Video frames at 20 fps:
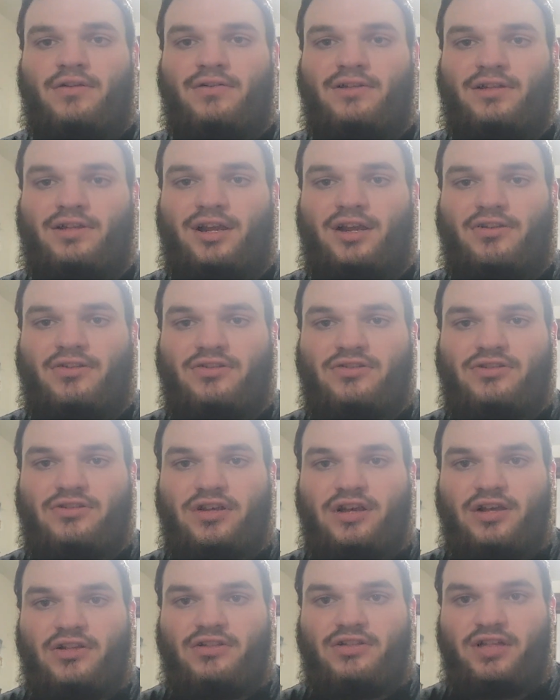characters.
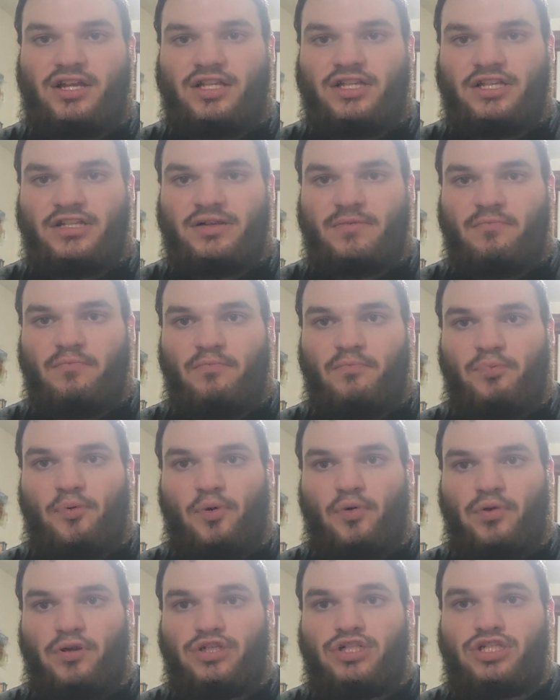So this is
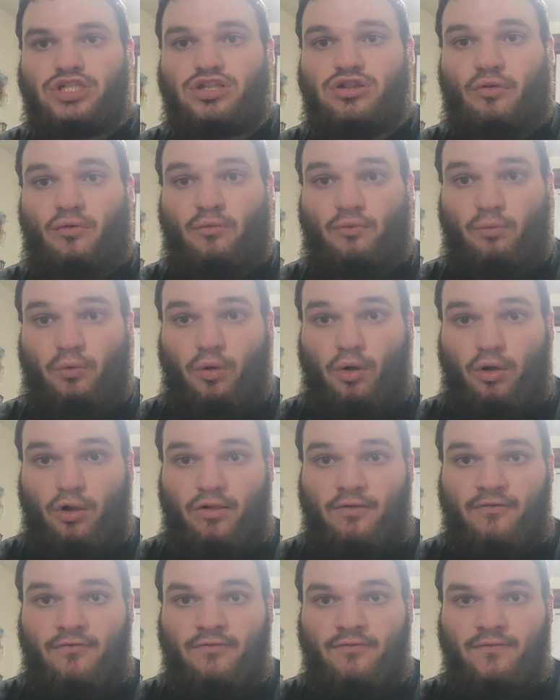Boris the
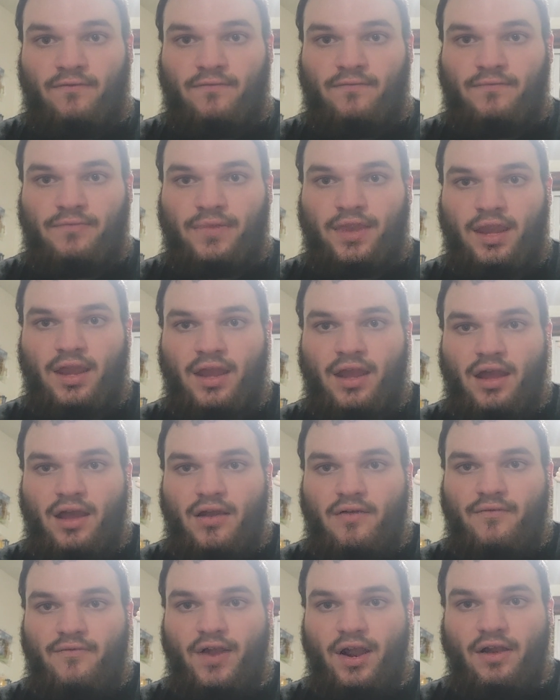Wolf.
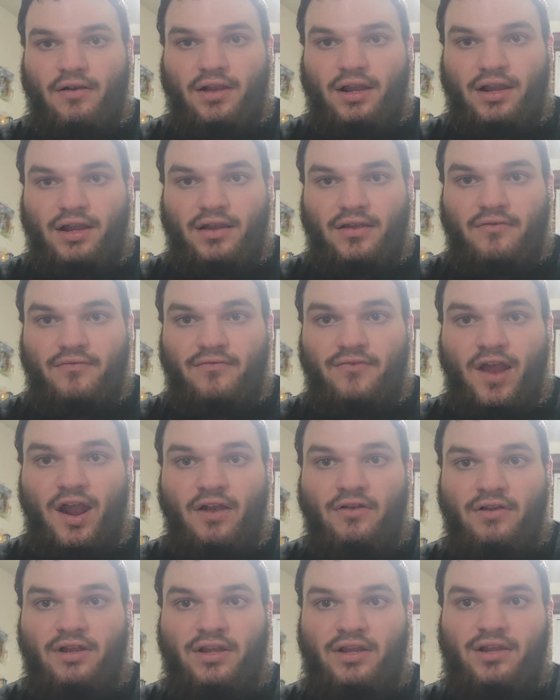Very,
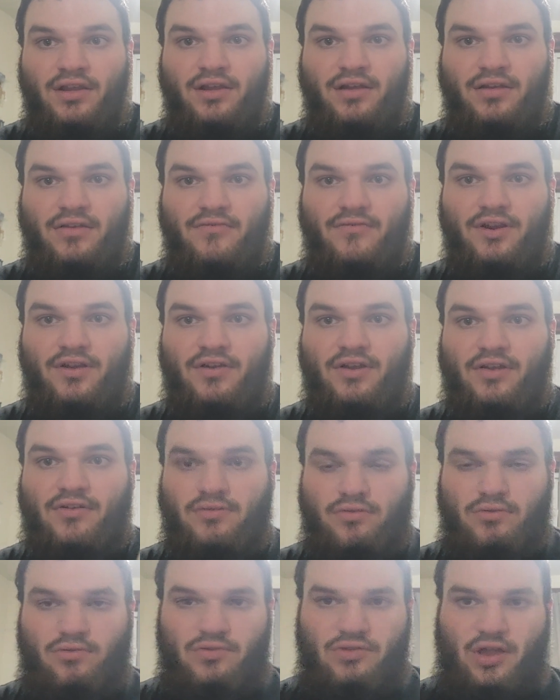very, very
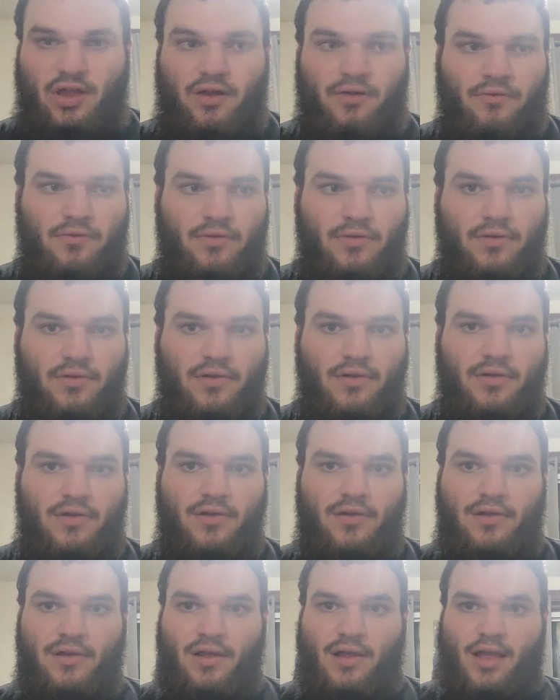cool though.
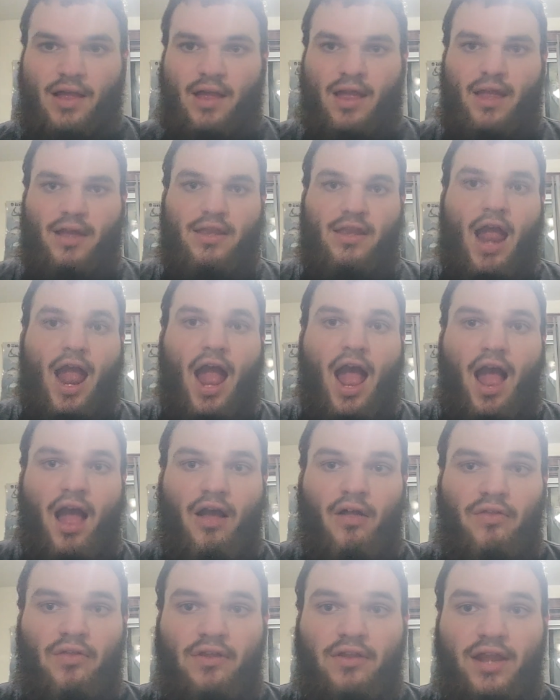
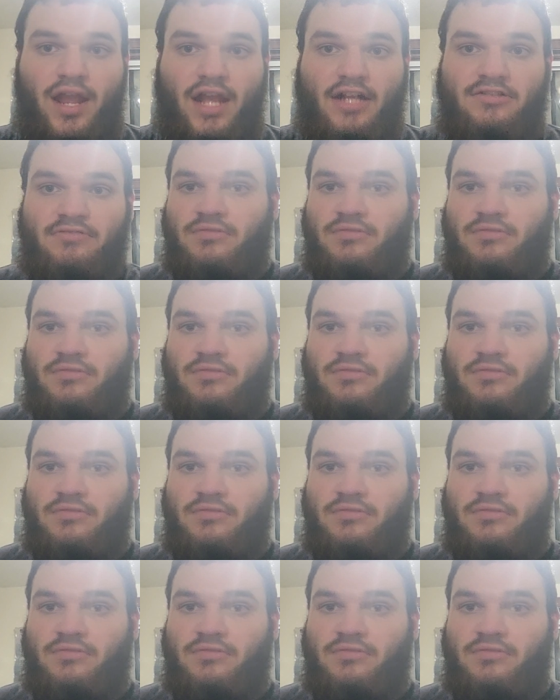Now the next